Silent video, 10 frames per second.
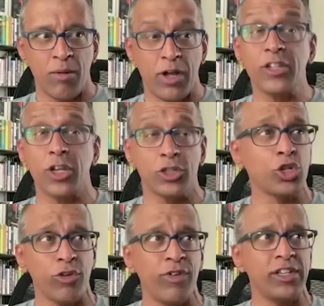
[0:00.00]
A
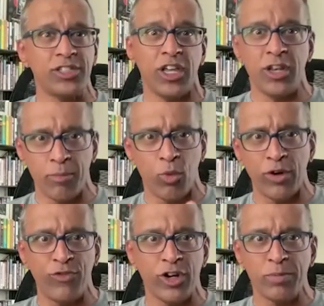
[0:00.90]
survey said number one
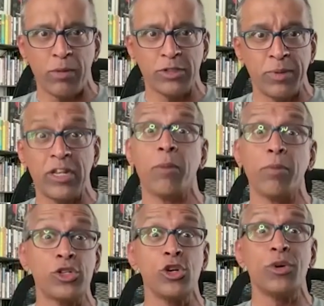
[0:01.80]
fear is public speaking. Number
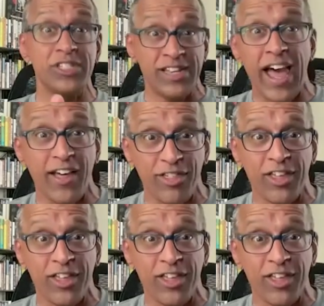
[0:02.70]
two is death.